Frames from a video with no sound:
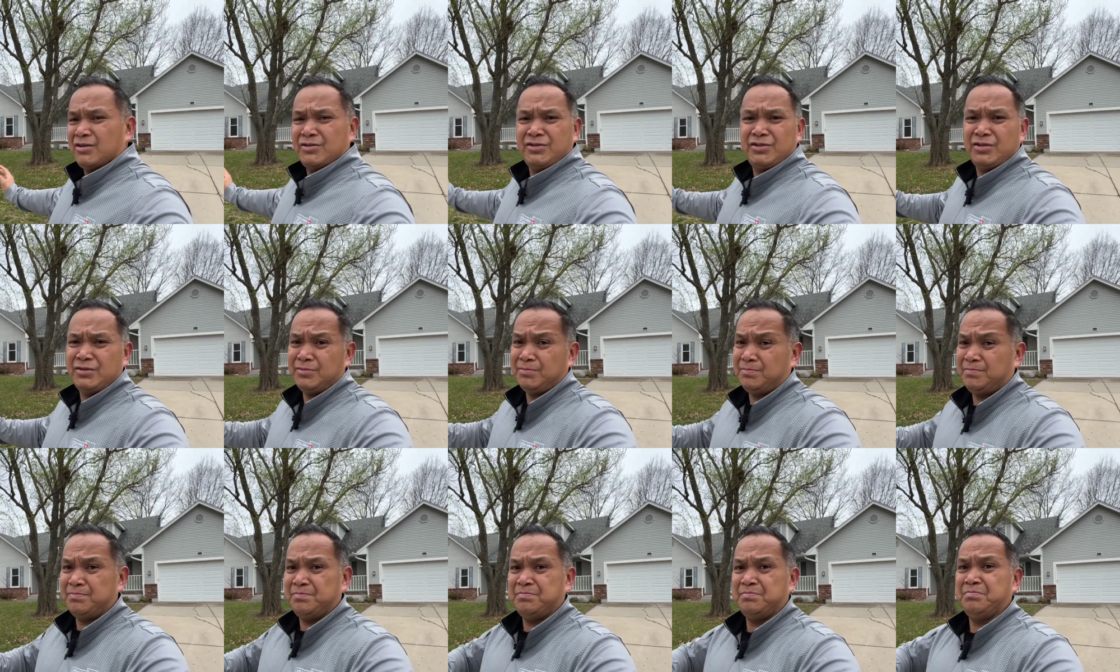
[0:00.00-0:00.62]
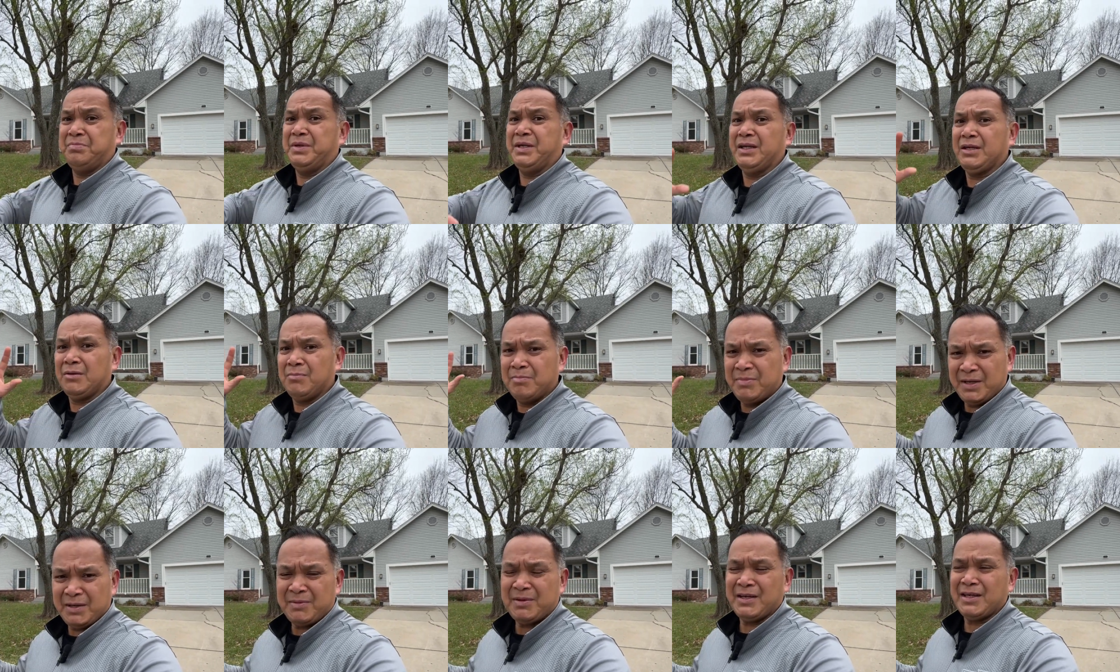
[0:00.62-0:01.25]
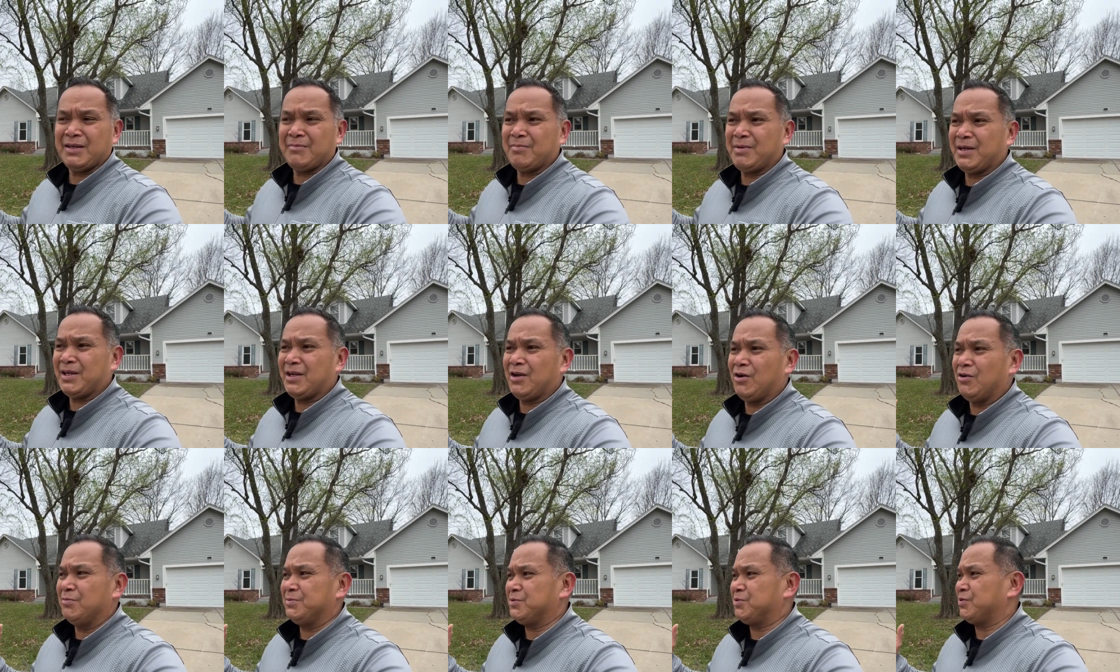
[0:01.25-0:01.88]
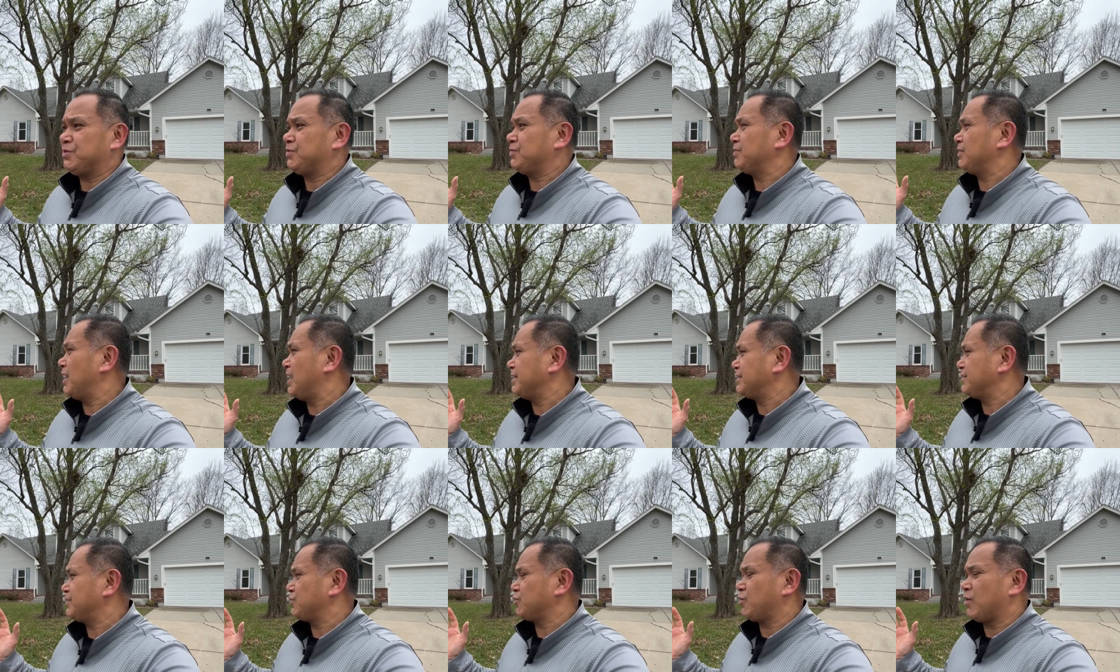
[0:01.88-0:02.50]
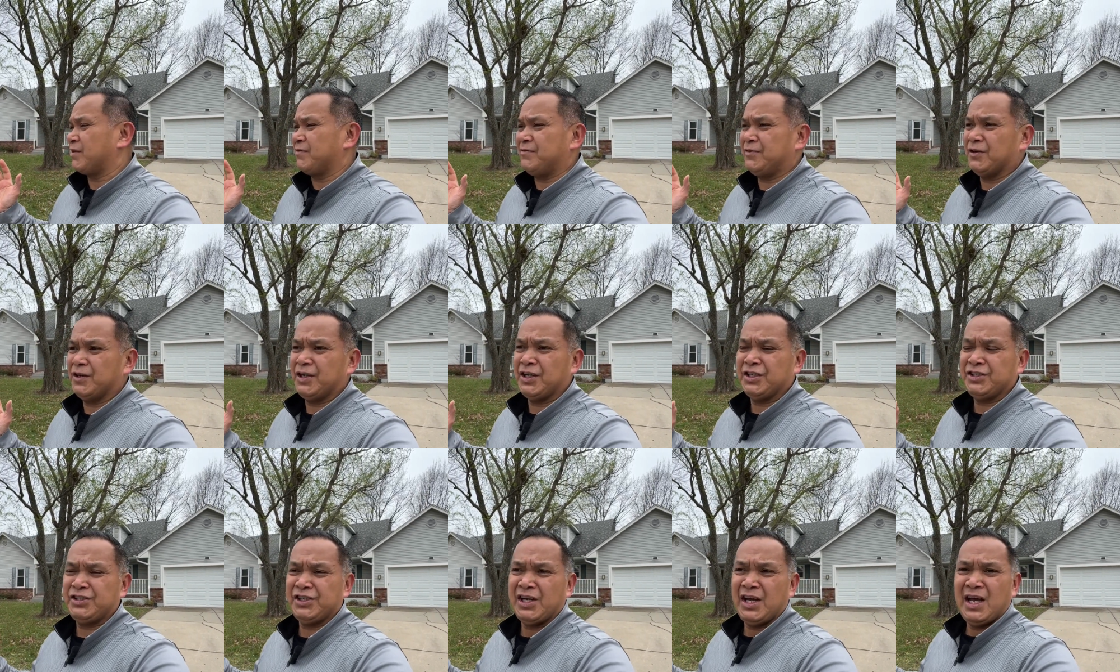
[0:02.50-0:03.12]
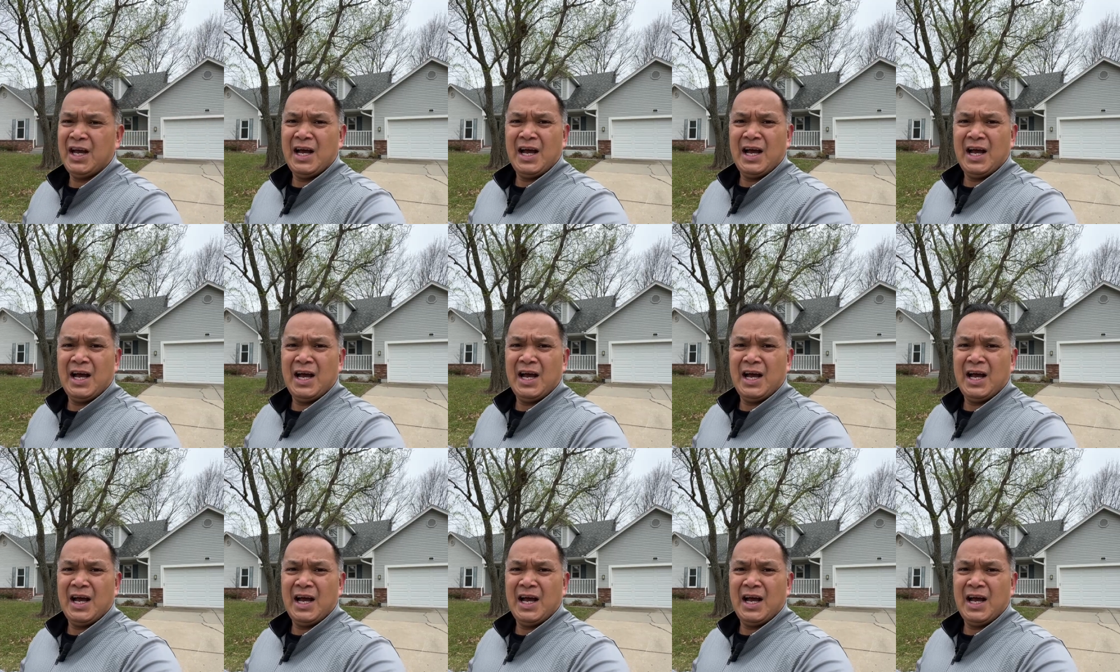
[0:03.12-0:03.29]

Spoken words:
to big homes with lots of square footage.